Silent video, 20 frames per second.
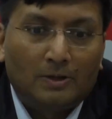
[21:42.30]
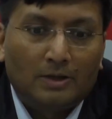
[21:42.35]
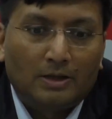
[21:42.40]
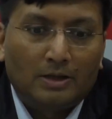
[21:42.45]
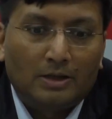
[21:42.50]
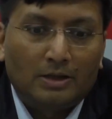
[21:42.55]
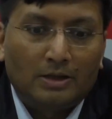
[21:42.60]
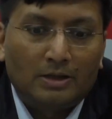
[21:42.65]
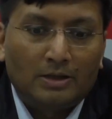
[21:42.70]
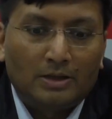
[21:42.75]

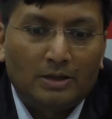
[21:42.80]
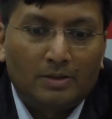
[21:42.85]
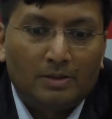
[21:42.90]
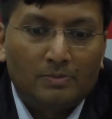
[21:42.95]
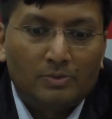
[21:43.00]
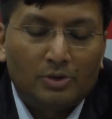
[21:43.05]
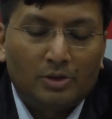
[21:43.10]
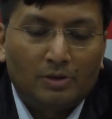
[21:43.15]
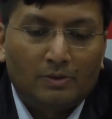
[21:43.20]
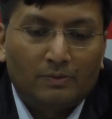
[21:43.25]
in
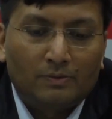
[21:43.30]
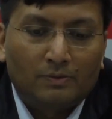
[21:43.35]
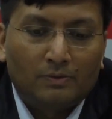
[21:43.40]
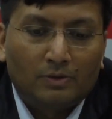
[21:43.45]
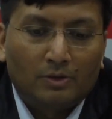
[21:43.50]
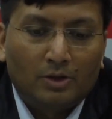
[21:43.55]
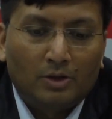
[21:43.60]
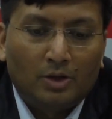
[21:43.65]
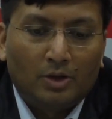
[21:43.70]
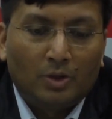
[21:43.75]
terms of
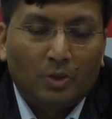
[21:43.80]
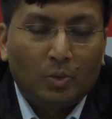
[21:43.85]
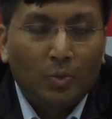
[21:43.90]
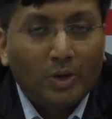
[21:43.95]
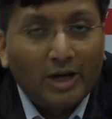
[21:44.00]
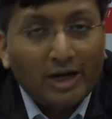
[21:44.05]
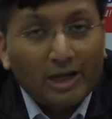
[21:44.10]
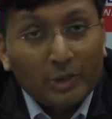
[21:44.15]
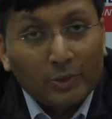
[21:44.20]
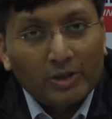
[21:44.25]

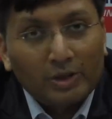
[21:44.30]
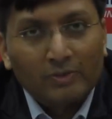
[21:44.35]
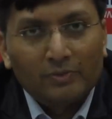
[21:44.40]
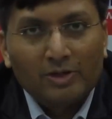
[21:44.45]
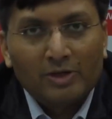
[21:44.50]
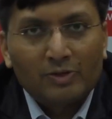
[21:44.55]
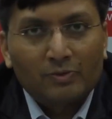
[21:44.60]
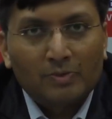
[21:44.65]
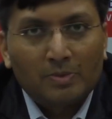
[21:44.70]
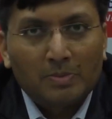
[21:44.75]
where to
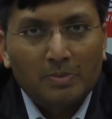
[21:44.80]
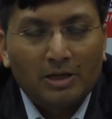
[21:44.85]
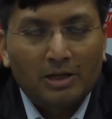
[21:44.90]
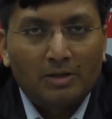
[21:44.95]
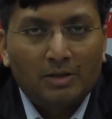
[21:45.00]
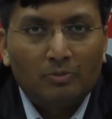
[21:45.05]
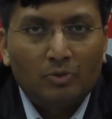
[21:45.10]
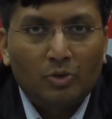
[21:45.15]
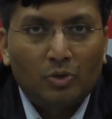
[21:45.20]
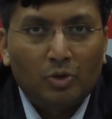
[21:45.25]
invest, we may
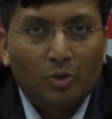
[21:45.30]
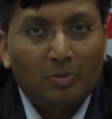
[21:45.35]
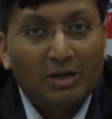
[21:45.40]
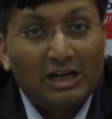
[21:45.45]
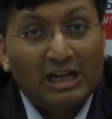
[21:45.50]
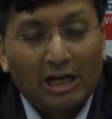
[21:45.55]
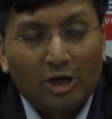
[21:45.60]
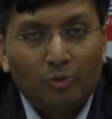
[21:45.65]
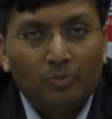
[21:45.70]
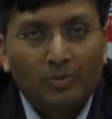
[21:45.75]
come to know, but
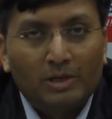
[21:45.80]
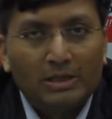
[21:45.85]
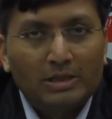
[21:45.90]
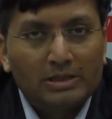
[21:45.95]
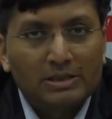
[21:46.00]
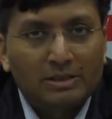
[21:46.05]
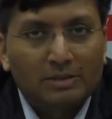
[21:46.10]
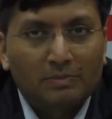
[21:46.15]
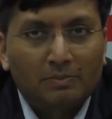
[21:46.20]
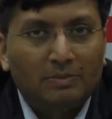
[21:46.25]
how
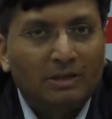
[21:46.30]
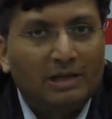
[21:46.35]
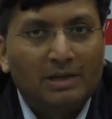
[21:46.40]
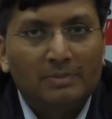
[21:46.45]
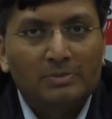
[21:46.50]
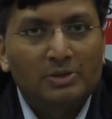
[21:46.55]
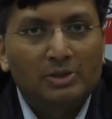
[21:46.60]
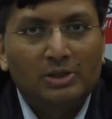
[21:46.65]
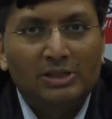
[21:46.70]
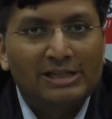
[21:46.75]
much
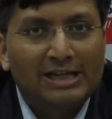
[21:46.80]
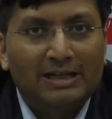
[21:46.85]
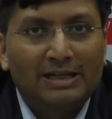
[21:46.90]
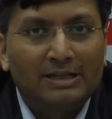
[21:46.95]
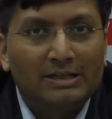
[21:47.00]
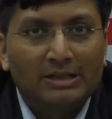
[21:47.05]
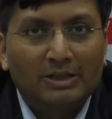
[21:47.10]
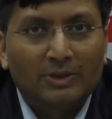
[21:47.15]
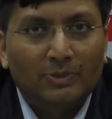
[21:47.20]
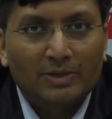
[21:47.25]
becomes the
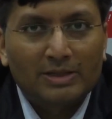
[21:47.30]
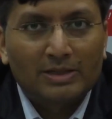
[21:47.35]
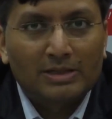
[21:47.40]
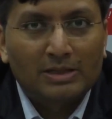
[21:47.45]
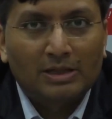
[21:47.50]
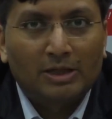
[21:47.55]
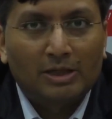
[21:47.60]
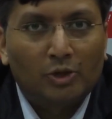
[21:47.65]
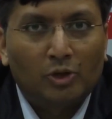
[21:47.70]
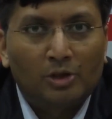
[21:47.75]
challenging
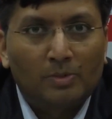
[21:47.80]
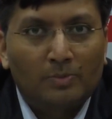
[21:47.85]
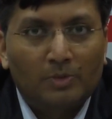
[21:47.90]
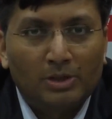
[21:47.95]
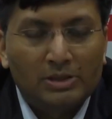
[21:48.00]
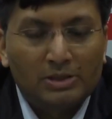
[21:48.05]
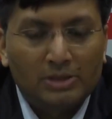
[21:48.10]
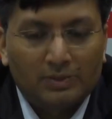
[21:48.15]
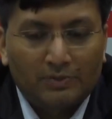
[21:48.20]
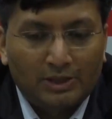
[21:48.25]
question at all
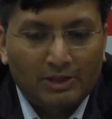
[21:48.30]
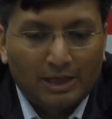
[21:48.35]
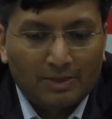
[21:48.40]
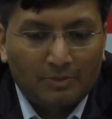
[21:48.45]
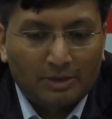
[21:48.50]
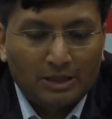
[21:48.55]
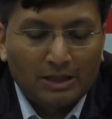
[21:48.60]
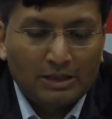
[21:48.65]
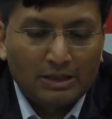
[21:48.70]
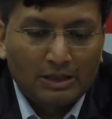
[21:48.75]
points of time,
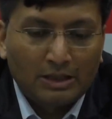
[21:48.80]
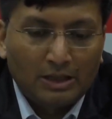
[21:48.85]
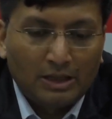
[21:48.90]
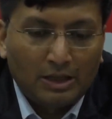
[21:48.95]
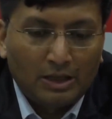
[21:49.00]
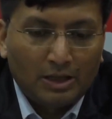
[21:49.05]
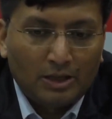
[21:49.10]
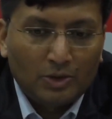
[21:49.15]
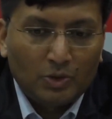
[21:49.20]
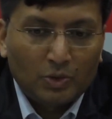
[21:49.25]
right?
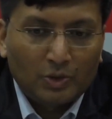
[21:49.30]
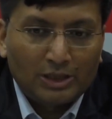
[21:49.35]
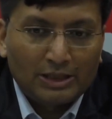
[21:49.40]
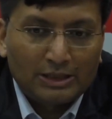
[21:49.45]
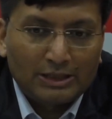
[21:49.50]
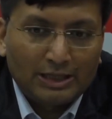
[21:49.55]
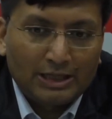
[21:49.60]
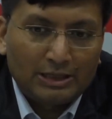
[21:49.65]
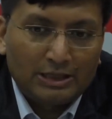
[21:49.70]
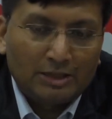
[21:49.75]
You
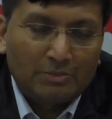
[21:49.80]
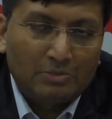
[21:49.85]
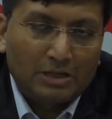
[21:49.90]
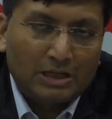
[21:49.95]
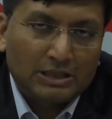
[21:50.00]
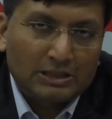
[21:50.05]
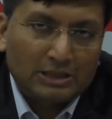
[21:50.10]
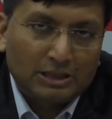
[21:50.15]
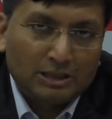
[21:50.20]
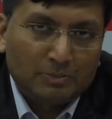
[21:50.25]
can get the
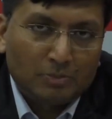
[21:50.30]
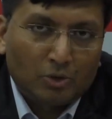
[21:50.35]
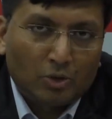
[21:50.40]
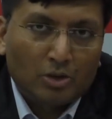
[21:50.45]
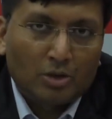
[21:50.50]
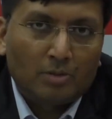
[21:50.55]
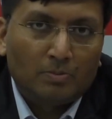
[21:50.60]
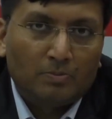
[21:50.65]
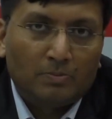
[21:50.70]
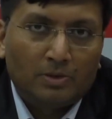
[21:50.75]
market
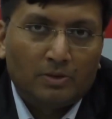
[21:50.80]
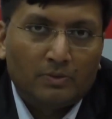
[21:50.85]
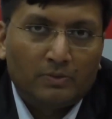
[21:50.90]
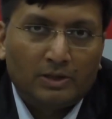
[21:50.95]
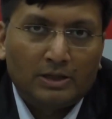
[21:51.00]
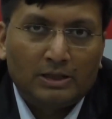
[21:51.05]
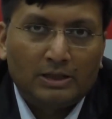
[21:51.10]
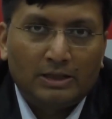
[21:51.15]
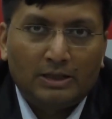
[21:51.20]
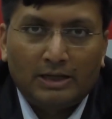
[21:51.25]
bottom
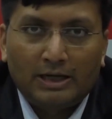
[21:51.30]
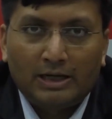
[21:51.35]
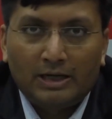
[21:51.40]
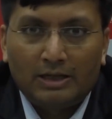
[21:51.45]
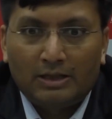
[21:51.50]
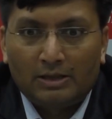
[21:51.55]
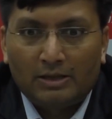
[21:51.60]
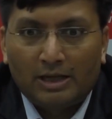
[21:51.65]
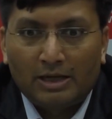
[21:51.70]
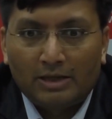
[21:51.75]
perfectly right,
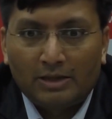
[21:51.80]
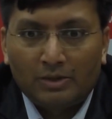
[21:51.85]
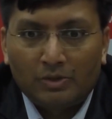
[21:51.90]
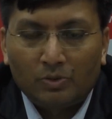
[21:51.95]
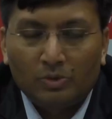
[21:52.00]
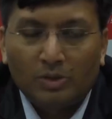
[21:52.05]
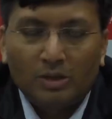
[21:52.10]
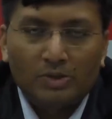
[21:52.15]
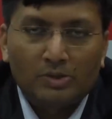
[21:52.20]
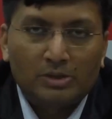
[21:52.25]
like in
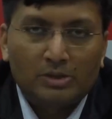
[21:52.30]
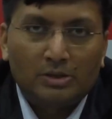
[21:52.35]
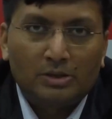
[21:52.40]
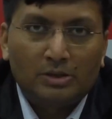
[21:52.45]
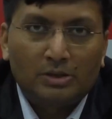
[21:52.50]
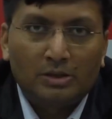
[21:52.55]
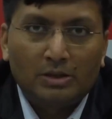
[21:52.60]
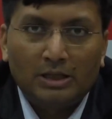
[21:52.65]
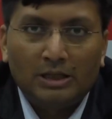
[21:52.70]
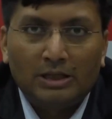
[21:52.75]

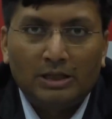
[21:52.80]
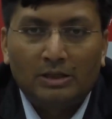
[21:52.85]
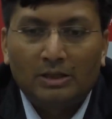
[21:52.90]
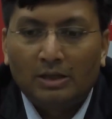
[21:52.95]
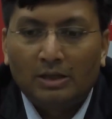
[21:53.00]
2013